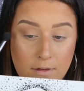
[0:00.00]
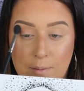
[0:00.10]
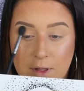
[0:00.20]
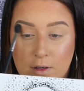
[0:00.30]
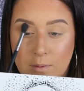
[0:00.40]
I'm
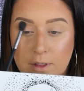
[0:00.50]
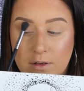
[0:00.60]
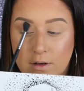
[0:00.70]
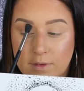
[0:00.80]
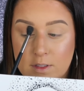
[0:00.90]
a little bit
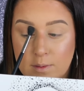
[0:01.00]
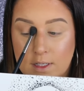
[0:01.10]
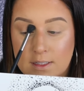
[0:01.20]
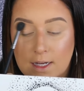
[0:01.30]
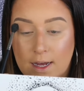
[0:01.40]
nervous
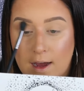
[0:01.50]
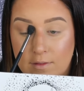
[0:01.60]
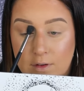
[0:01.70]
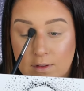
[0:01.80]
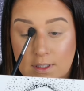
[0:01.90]
because I
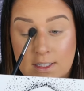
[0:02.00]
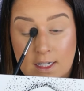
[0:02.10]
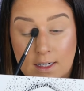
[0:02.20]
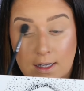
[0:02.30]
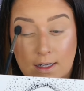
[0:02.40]
haven't really
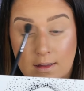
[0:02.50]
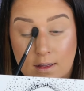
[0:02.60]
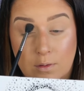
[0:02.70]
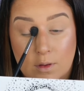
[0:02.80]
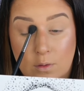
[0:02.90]
done
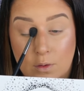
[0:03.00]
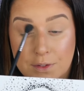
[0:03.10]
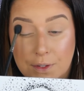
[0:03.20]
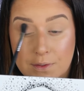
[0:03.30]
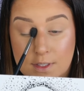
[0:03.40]
anything with cool
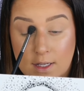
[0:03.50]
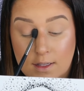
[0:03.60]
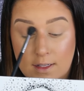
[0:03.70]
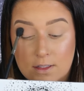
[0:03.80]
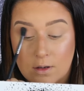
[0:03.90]
tones
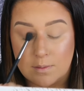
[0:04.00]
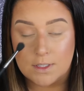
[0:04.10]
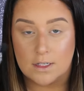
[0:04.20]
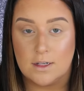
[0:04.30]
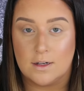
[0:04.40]
lately, so I'm
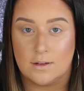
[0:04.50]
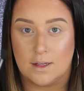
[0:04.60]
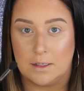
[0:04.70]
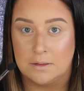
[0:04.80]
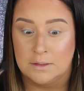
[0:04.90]
sitting here
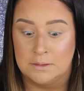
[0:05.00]
like,